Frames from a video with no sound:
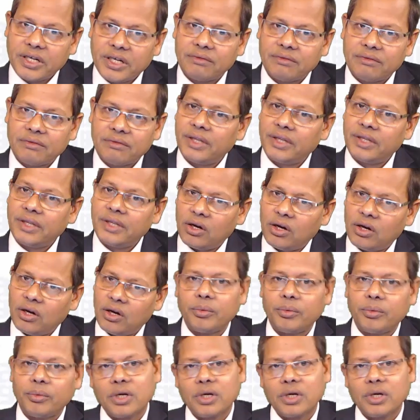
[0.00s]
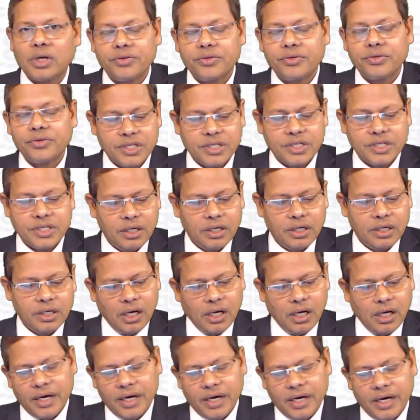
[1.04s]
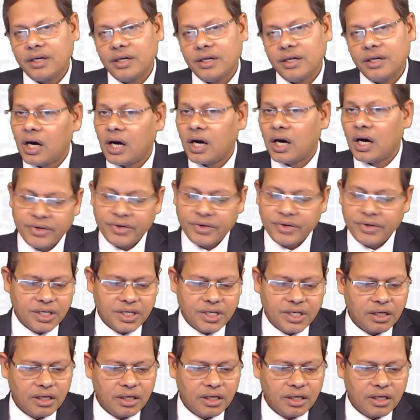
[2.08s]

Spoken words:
They talk about cultivation and harvesting,